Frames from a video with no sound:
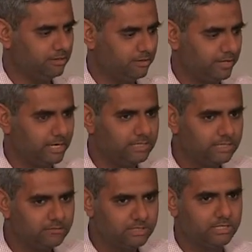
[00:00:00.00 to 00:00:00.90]

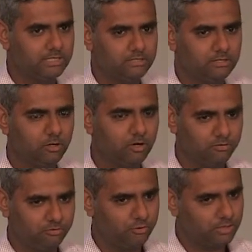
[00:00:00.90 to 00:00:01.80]
triaging, which has a lot
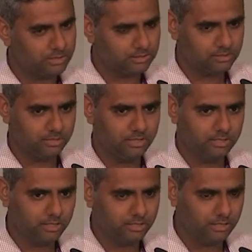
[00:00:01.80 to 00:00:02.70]
of focus
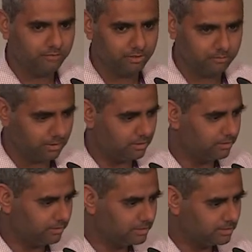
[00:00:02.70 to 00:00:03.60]
in developing
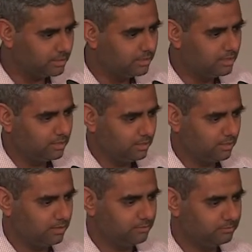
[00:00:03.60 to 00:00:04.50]
countries
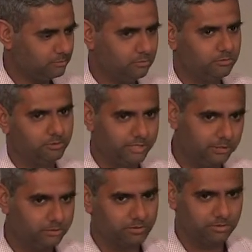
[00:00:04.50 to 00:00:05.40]
to
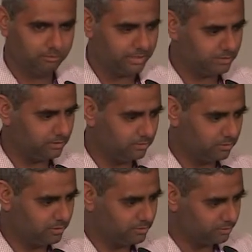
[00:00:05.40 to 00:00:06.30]
reduce the patient
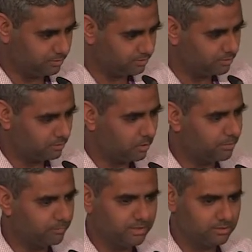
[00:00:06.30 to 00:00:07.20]
load and so on, or to
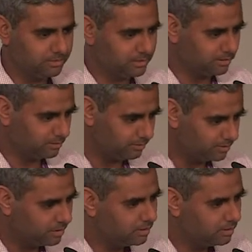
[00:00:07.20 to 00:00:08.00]
optimize the patient load.